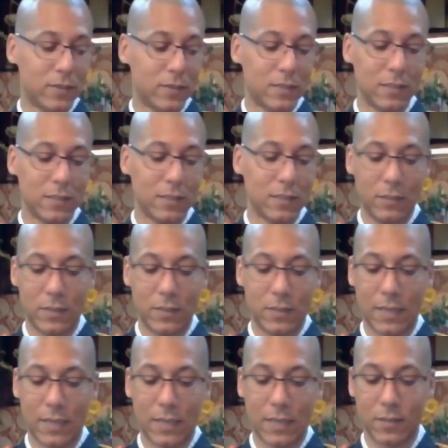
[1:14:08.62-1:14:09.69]
said that she was
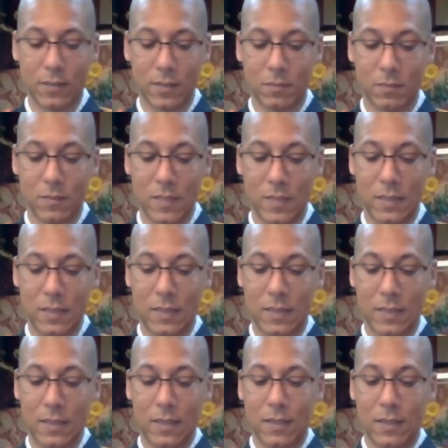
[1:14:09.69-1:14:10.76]
having some
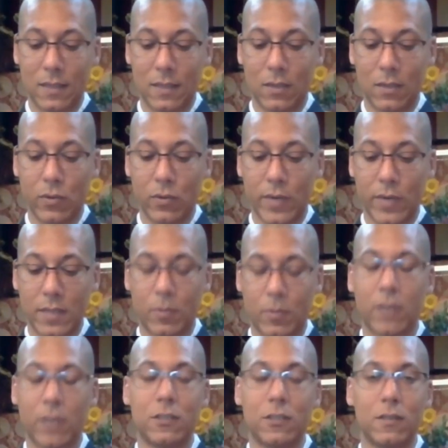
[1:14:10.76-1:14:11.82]
low-grade
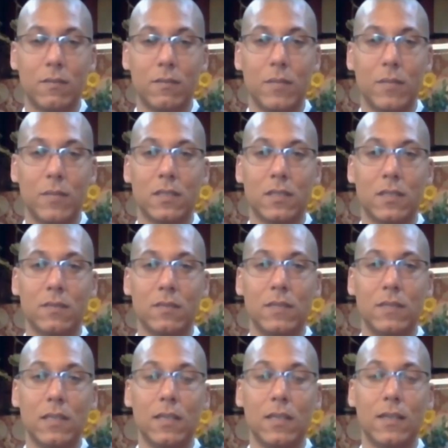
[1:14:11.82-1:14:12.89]
depression because of
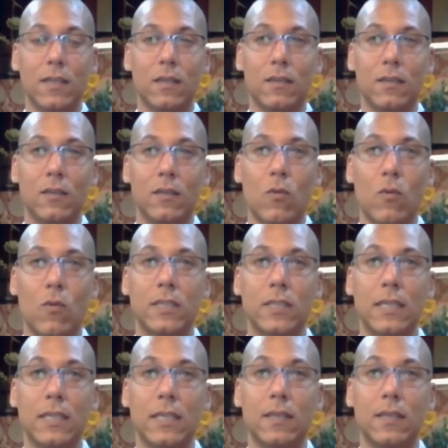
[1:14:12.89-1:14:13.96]
the
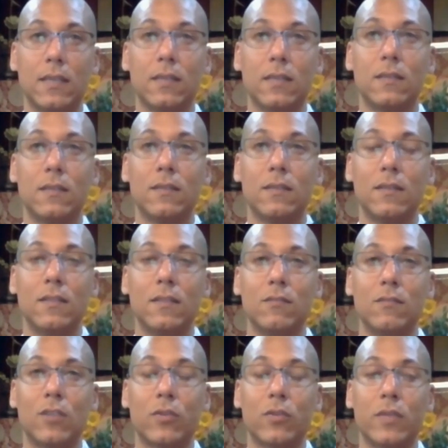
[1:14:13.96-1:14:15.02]
quarantine and
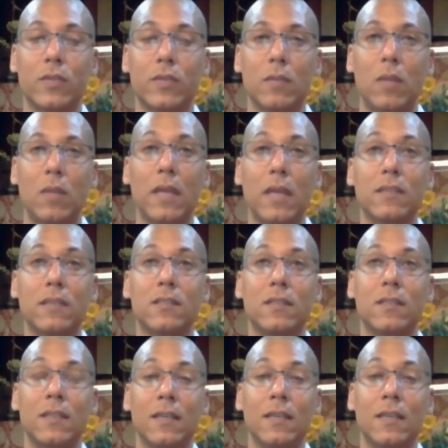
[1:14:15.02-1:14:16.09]
sheltering in place.
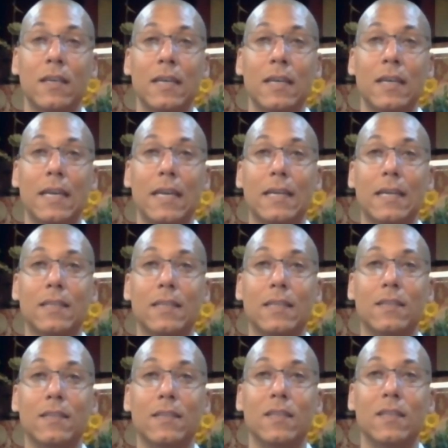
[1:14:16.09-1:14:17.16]

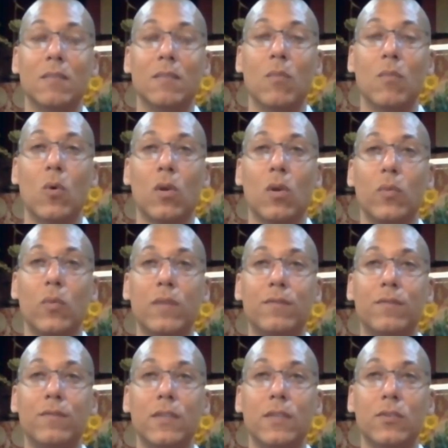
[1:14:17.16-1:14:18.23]
And the more we
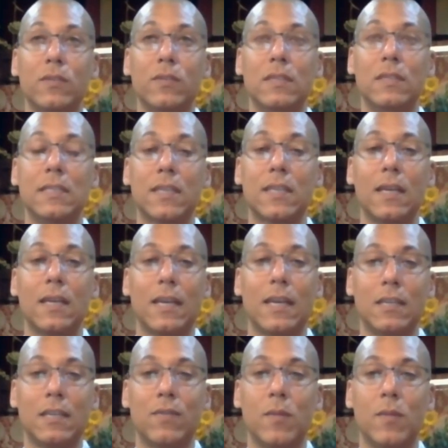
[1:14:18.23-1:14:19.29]
feel
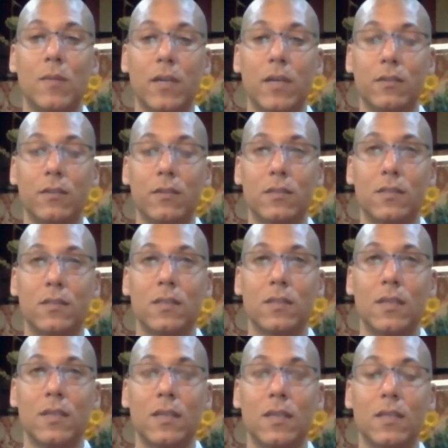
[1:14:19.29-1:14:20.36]
disconnected from others,
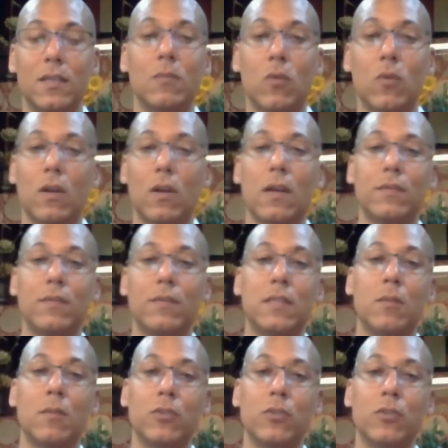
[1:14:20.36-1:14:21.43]
the more a lot of these
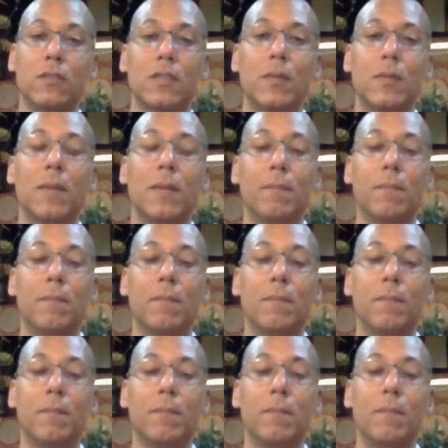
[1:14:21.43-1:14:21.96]
emotions come up.